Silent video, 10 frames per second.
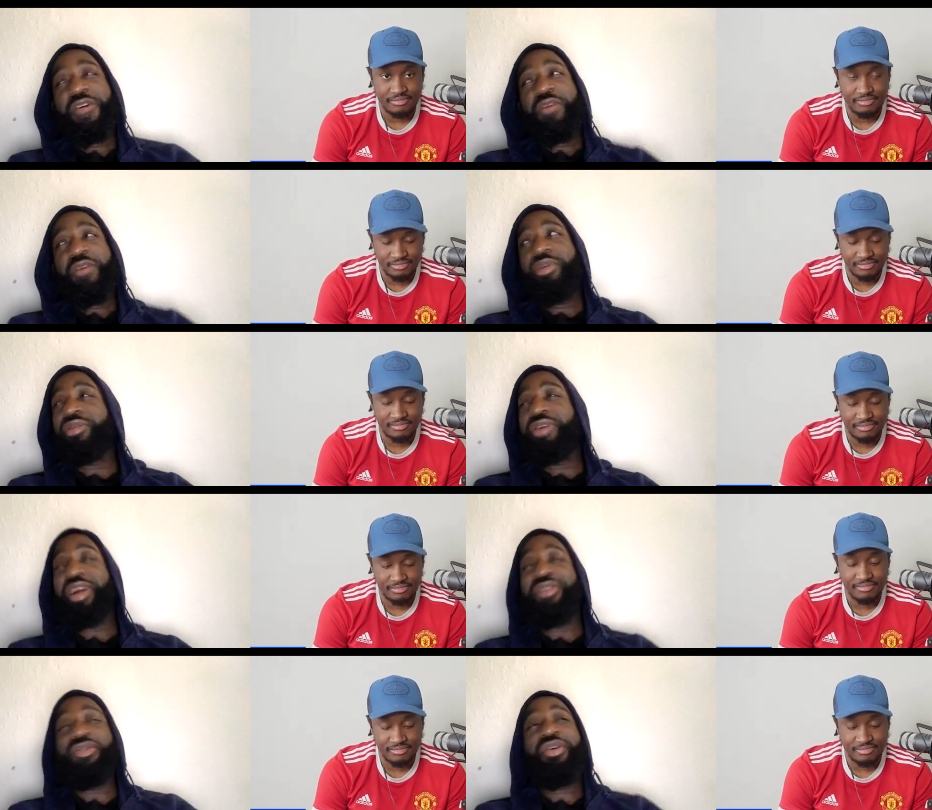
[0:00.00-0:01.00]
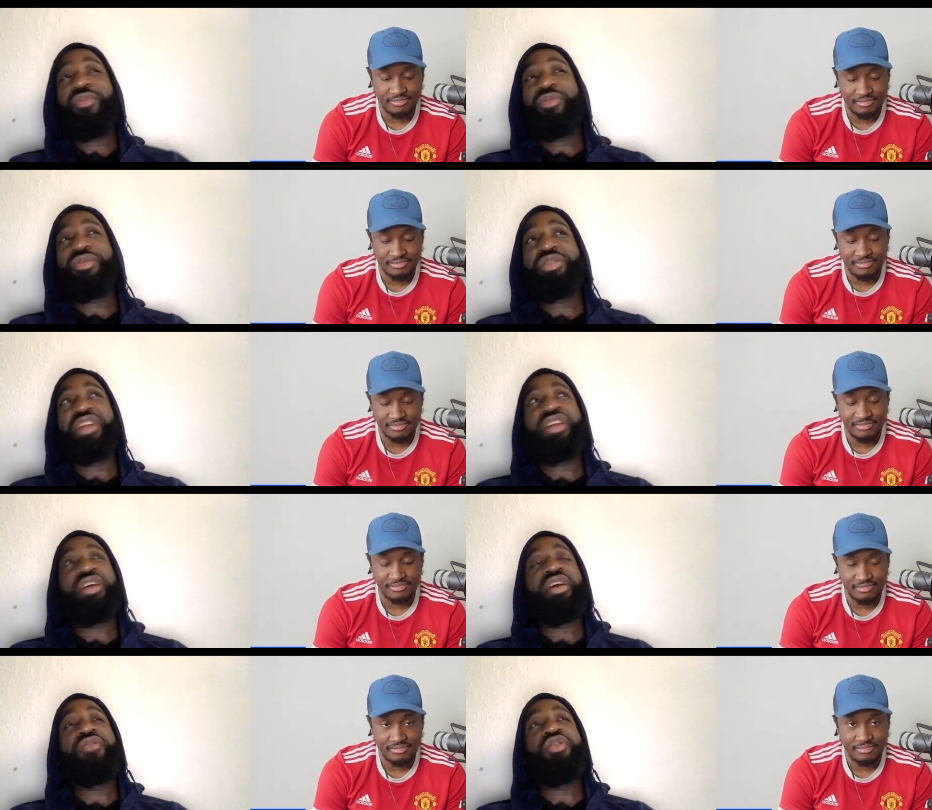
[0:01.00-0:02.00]
Speaker 1: But I don't know because like
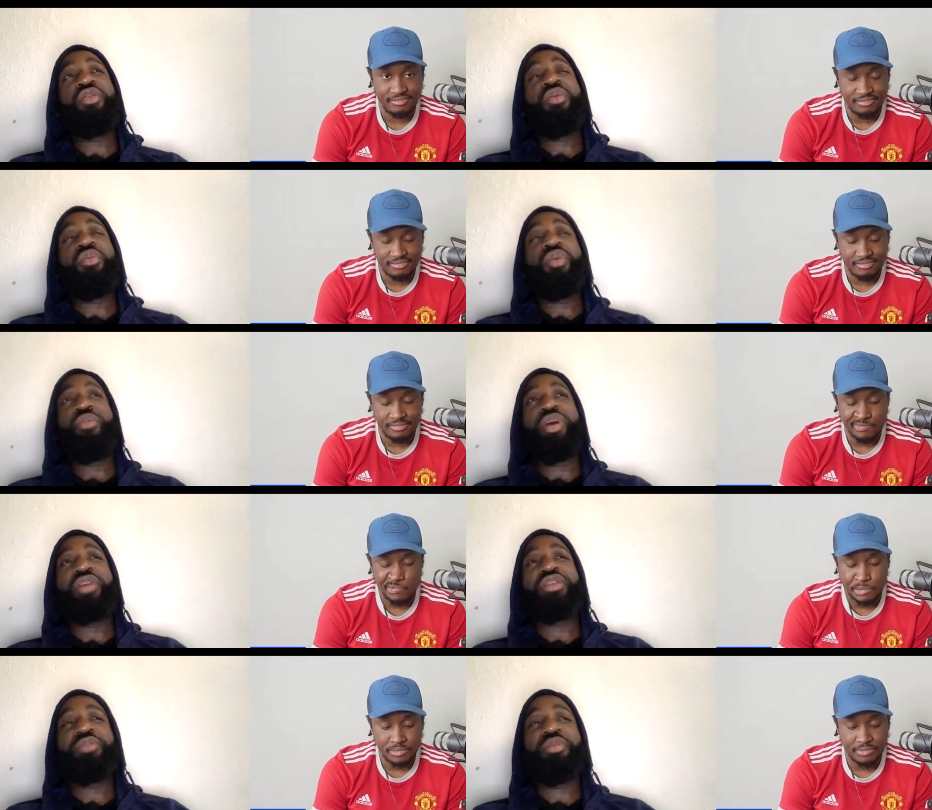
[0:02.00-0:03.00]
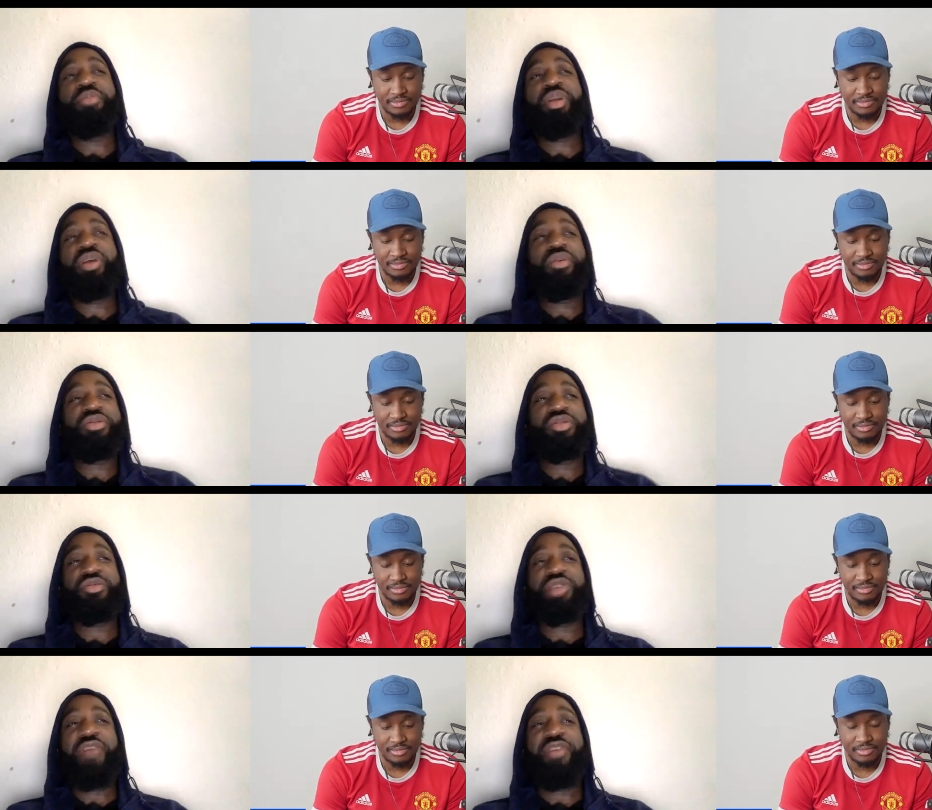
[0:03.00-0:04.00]
even though we won, our team didn't play well, so it's
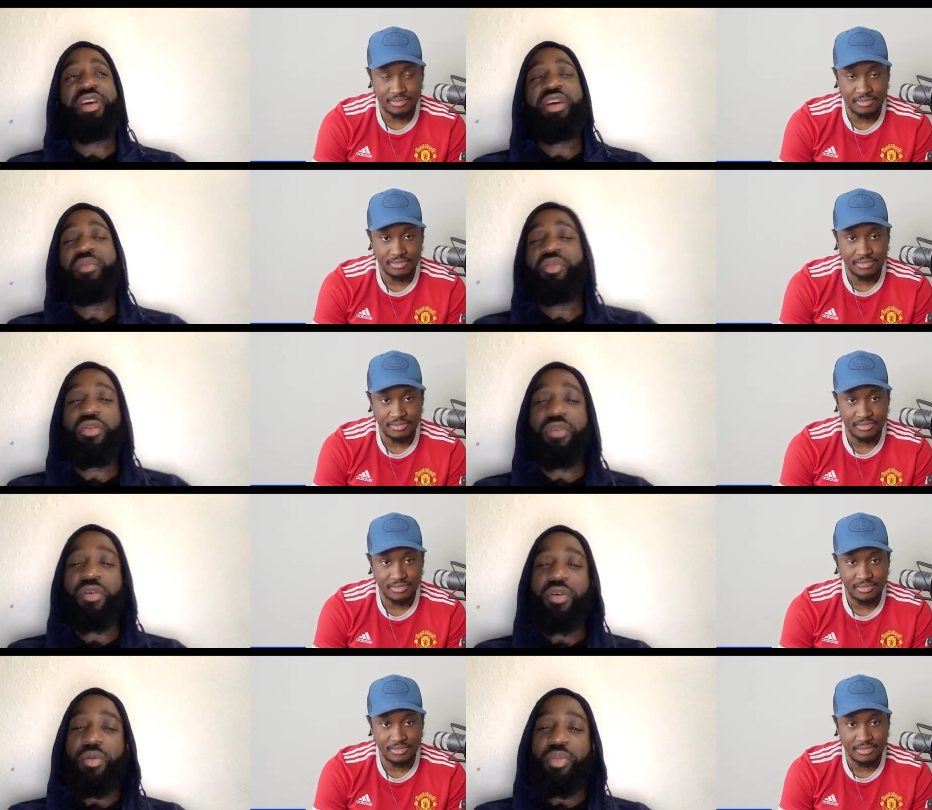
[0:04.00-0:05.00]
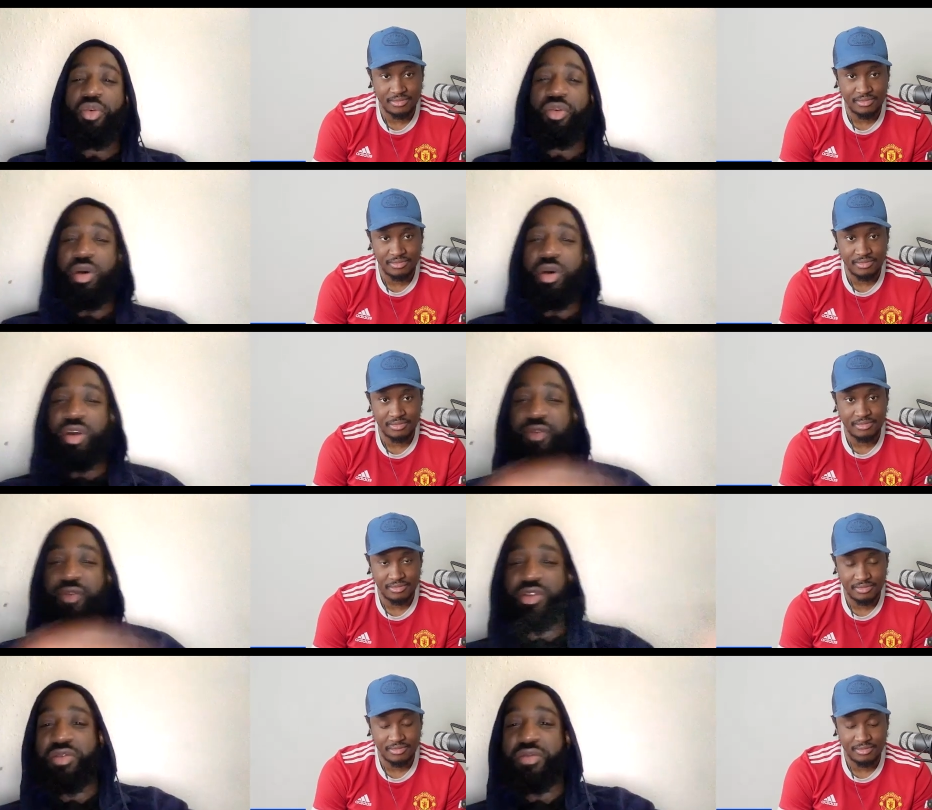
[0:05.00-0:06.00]
either him or Bruno. I'll give it
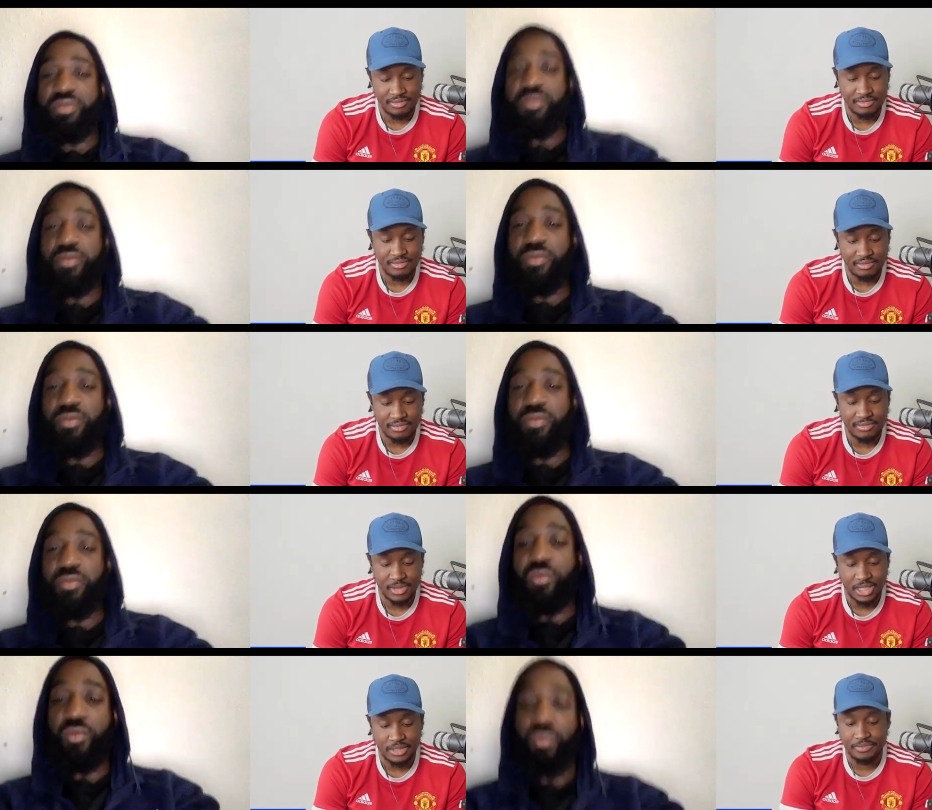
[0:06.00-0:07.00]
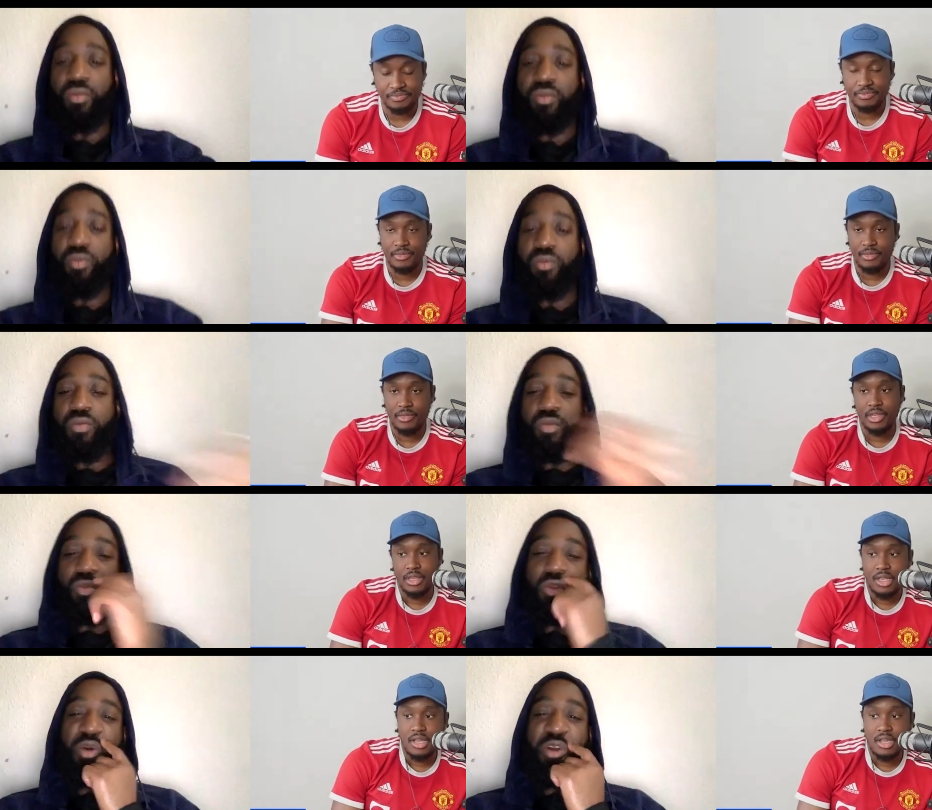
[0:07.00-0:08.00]
to. Yeah. What
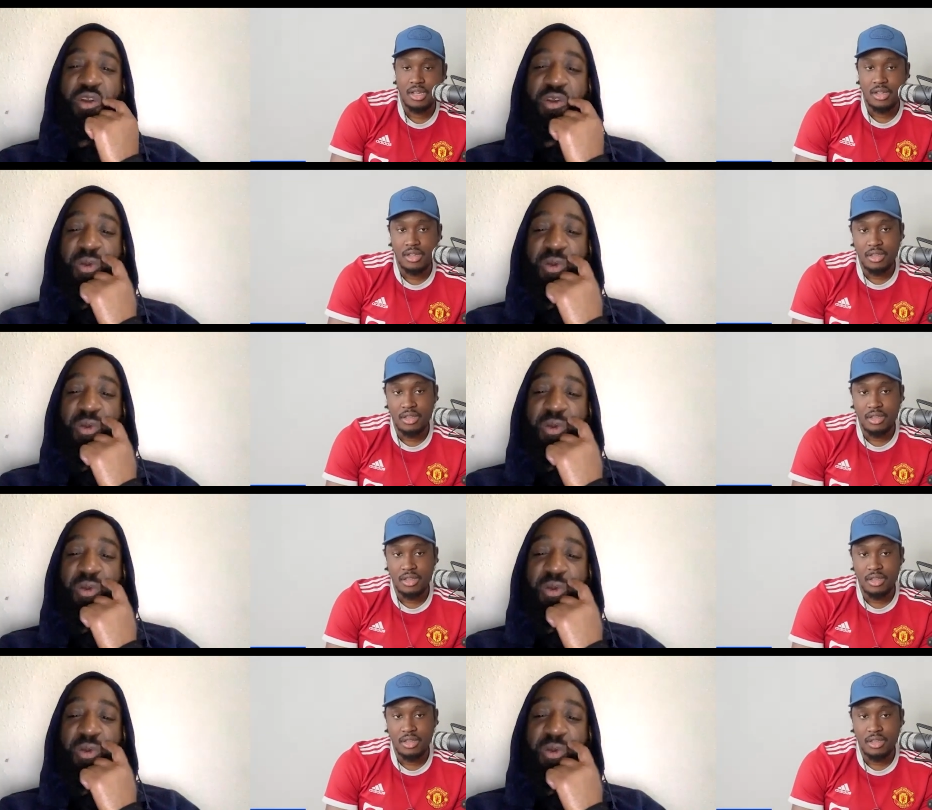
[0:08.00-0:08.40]
about you?